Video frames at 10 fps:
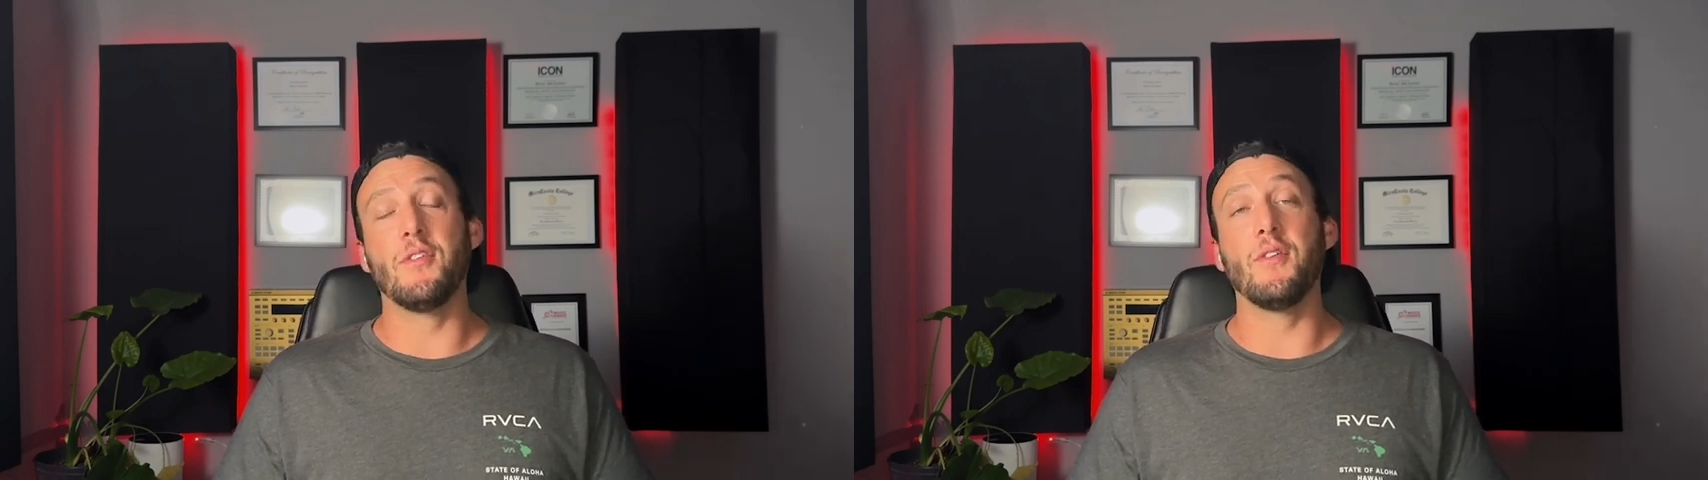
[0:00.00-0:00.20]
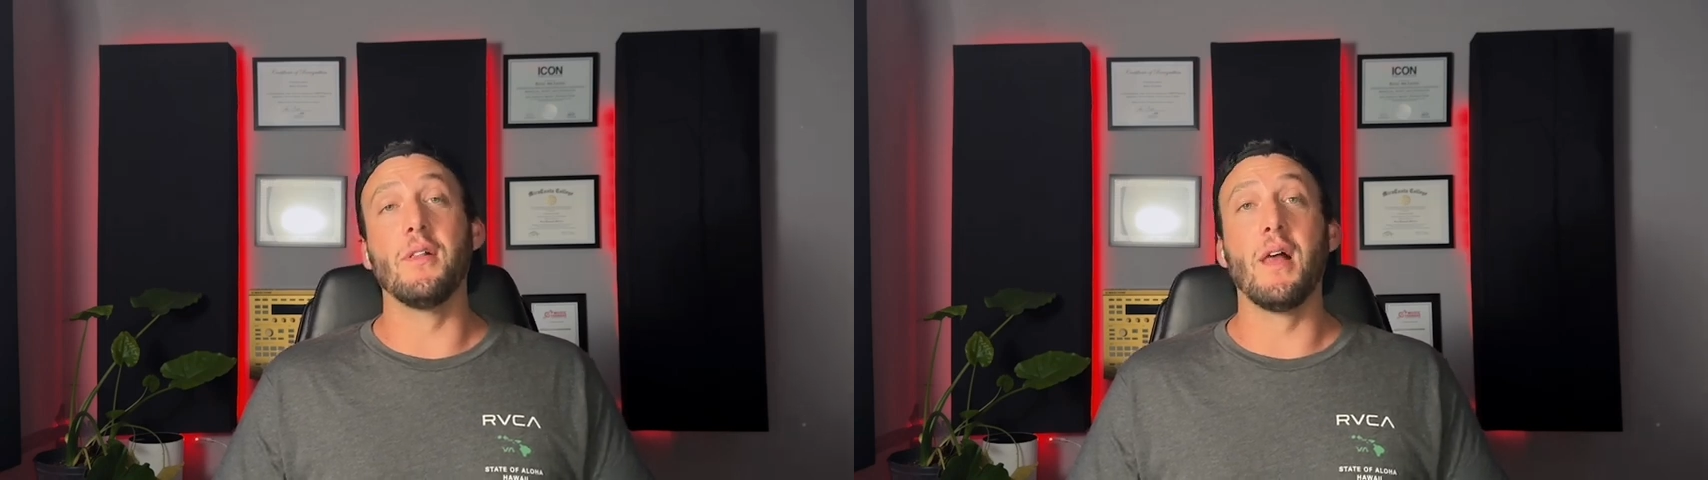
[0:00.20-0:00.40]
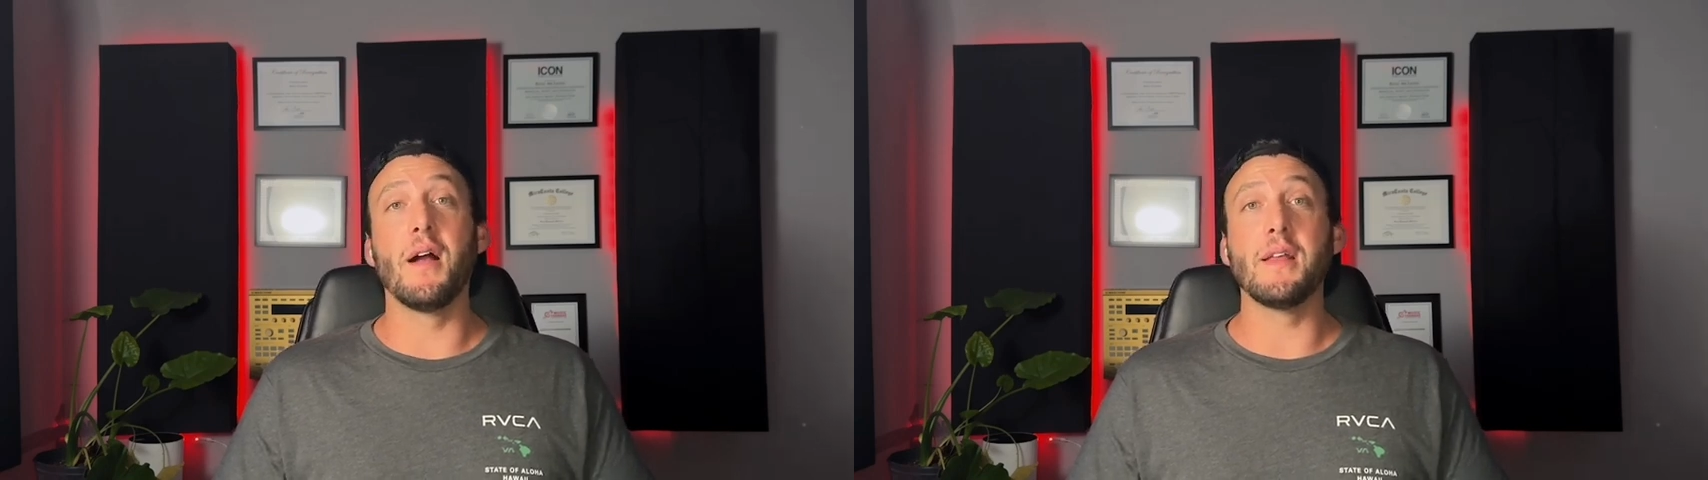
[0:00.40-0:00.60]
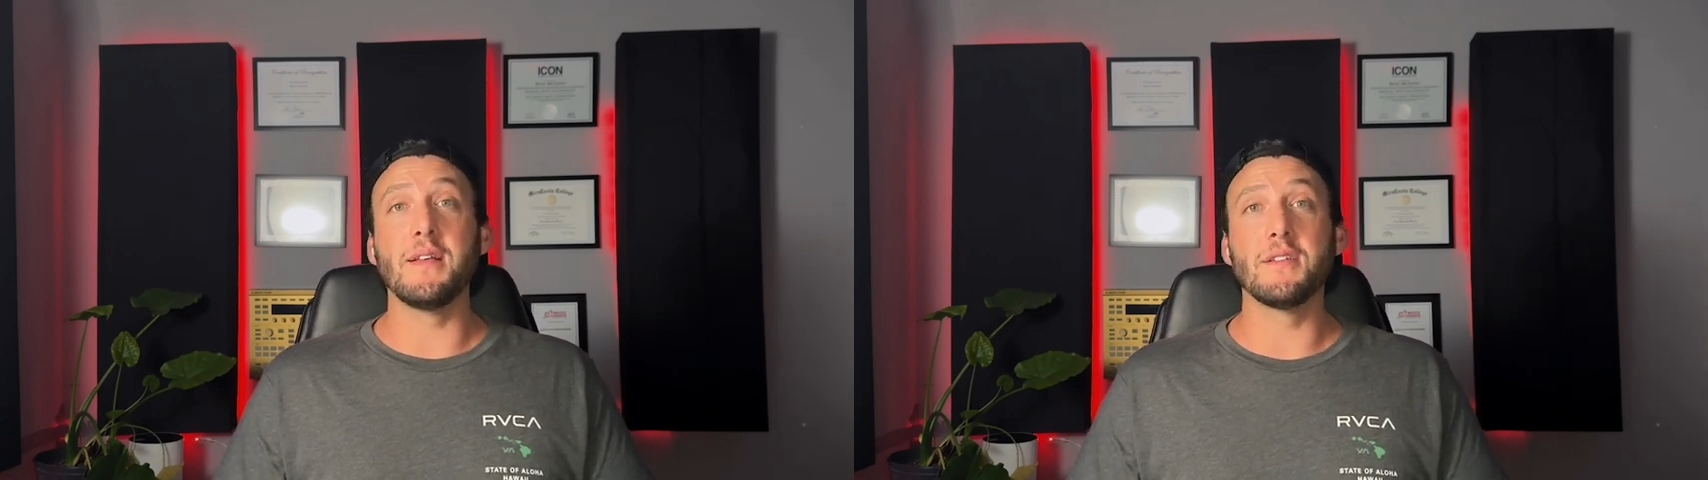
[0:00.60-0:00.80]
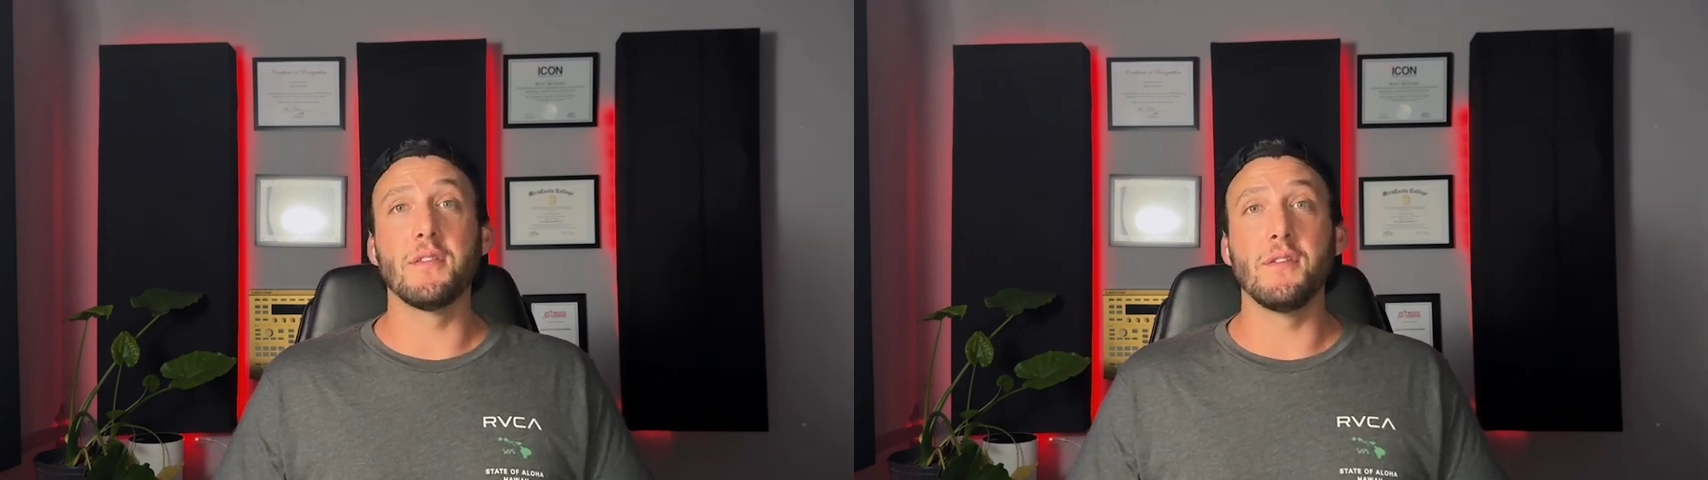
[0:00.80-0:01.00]
It's a lot
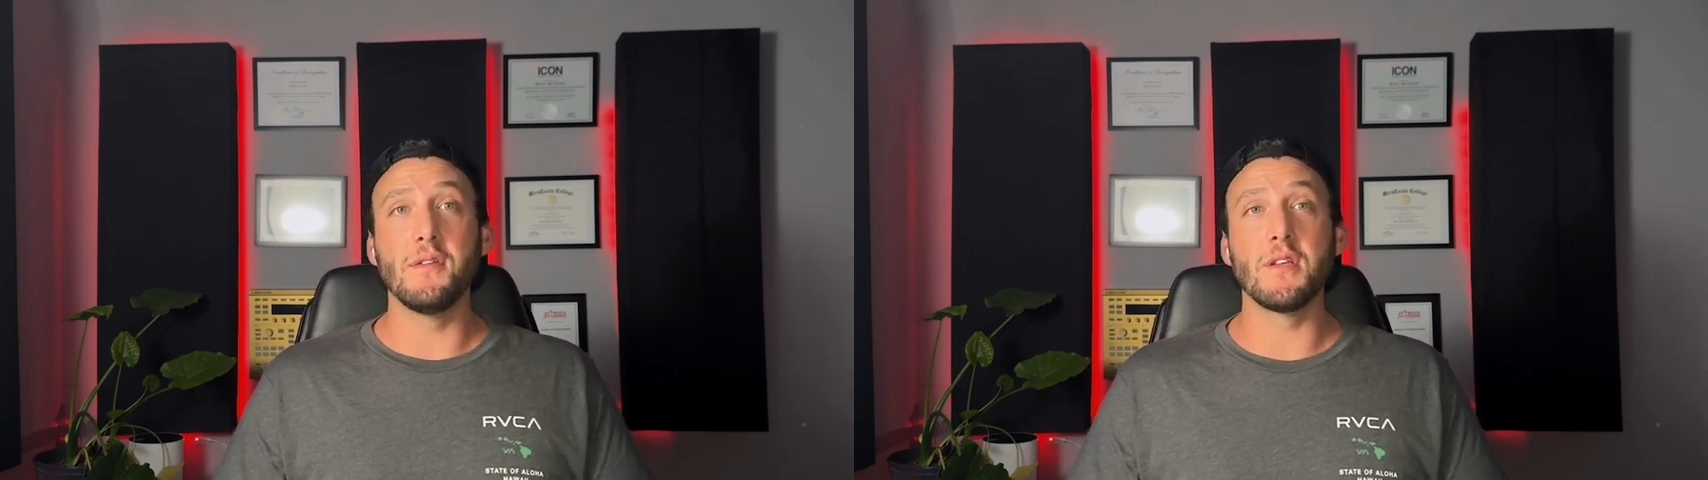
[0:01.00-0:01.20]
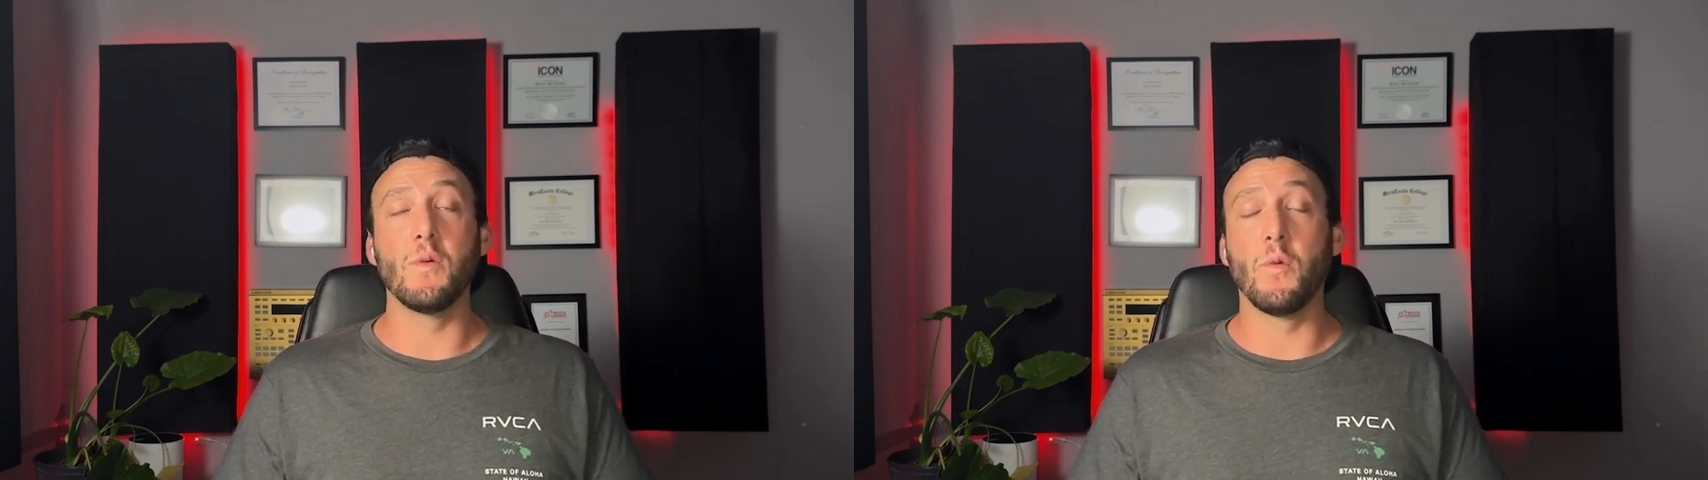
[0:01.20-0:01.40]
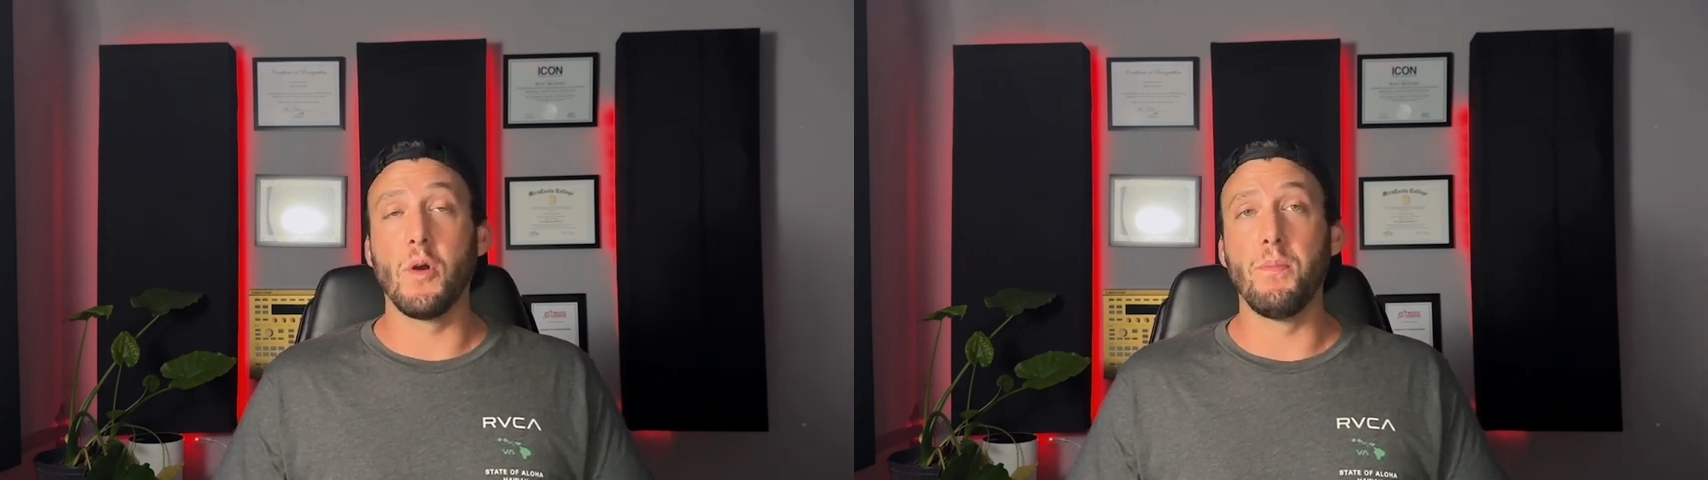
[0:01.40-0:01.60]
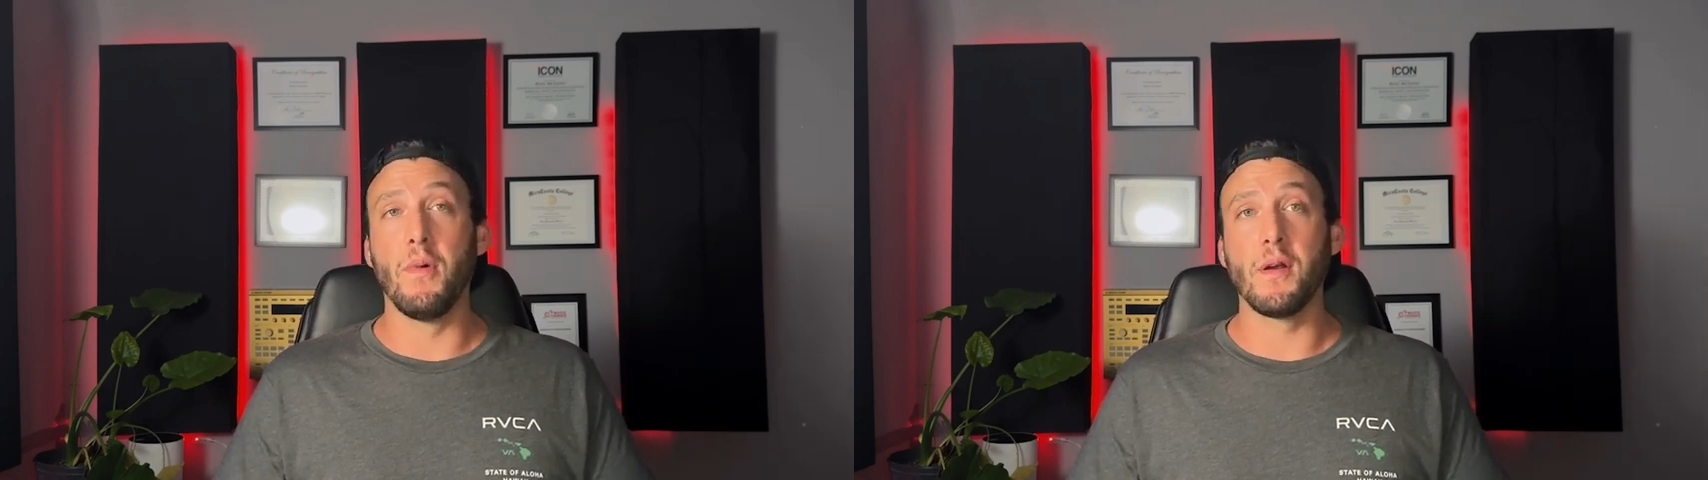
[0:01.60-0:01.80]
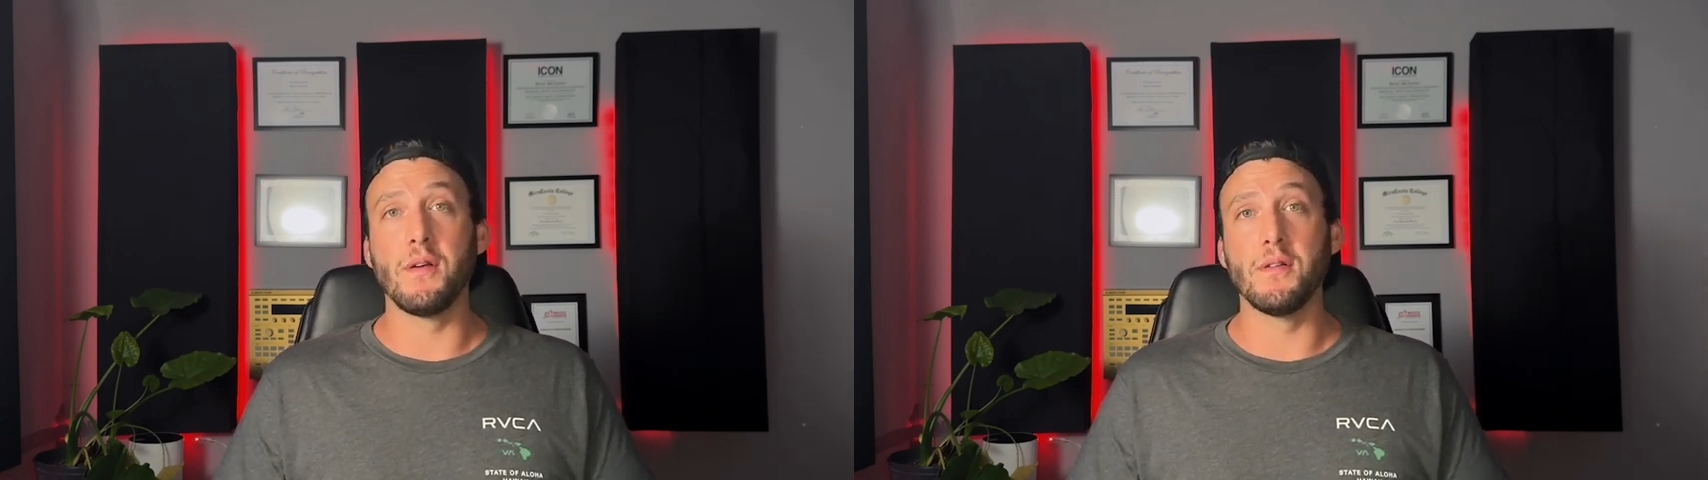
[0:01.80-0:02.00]
easier than using warp
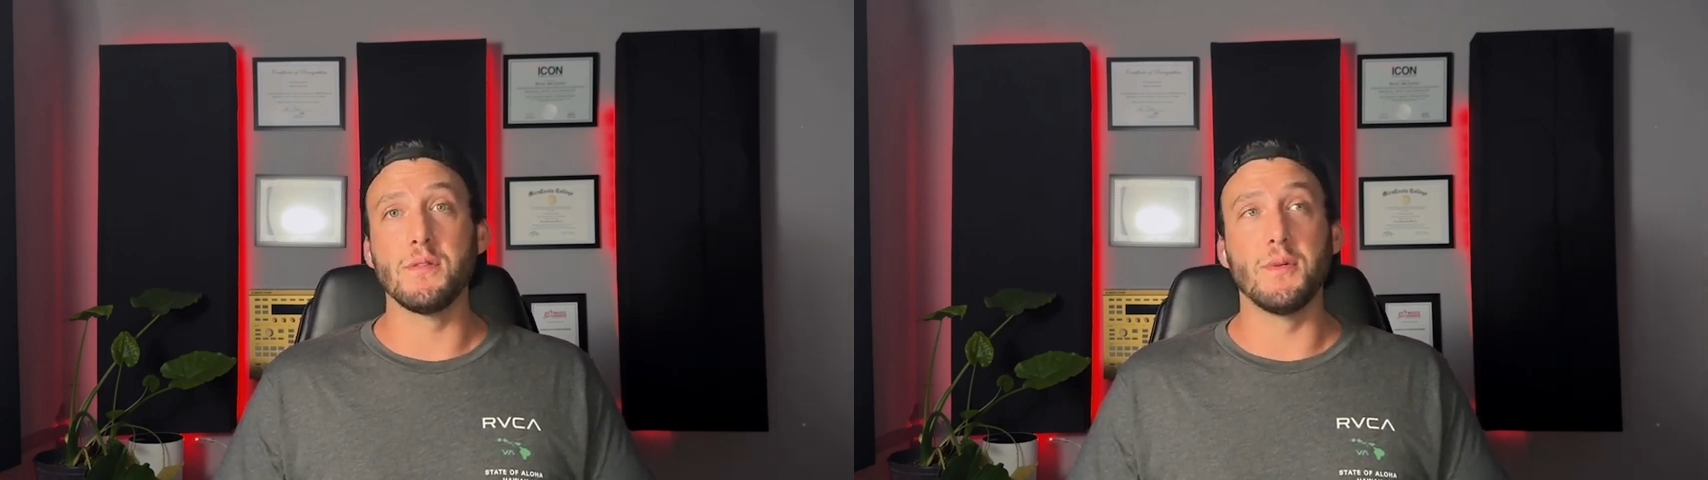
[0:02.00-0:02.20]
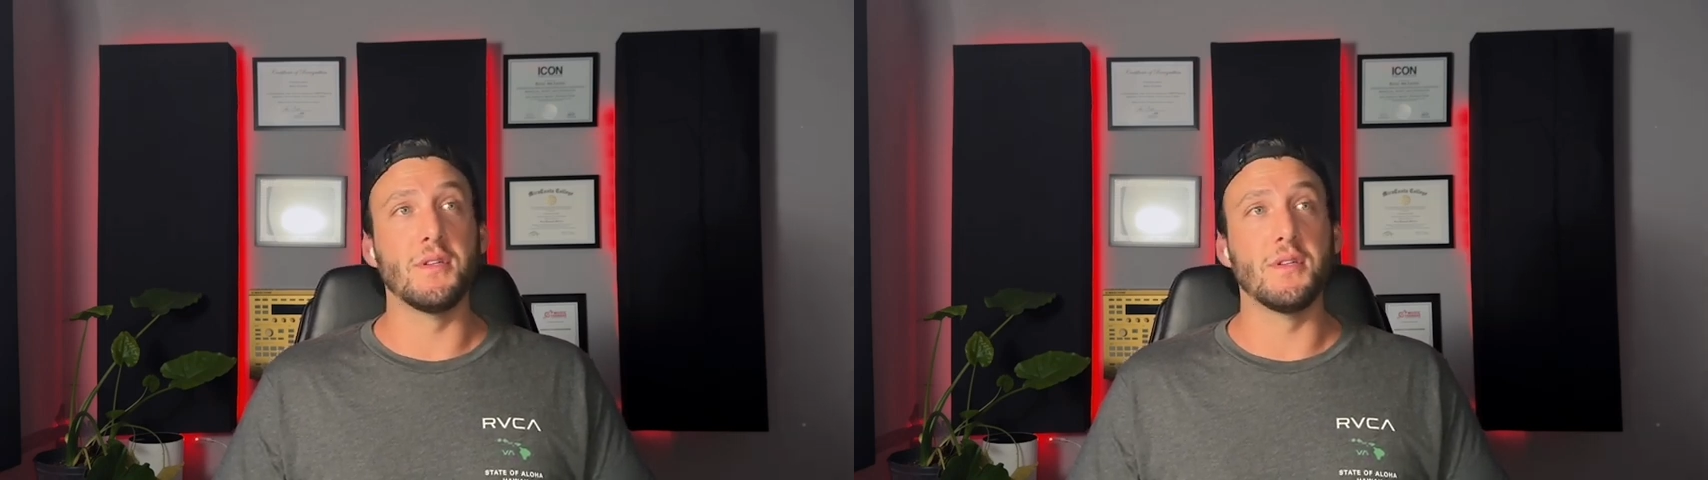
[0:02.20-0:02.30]
markers,